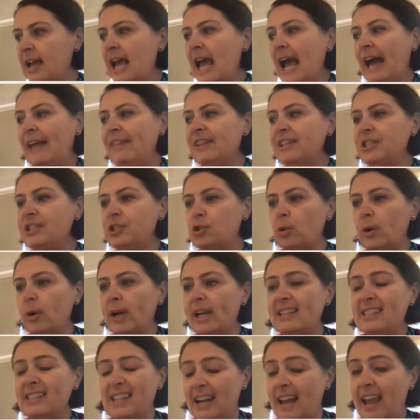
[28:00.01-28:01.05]
And this joy
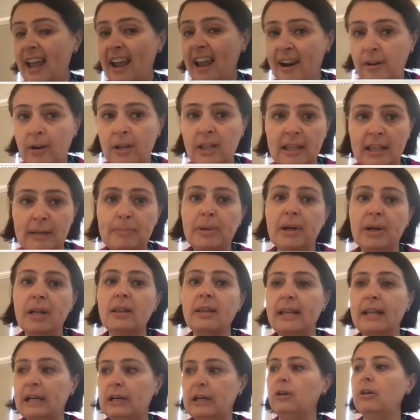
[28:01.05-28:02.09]
is inherently
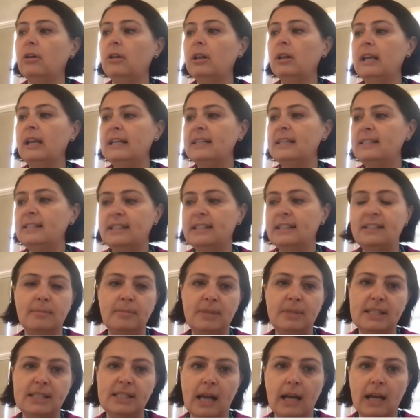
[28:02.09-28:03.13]
political in a system
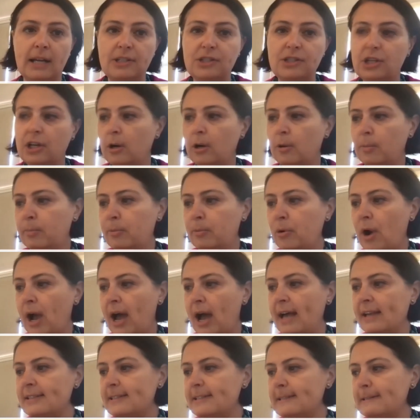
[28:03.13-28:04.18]
designed to
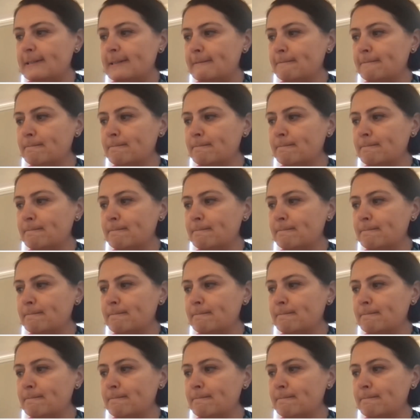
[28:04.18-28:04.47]
oppress.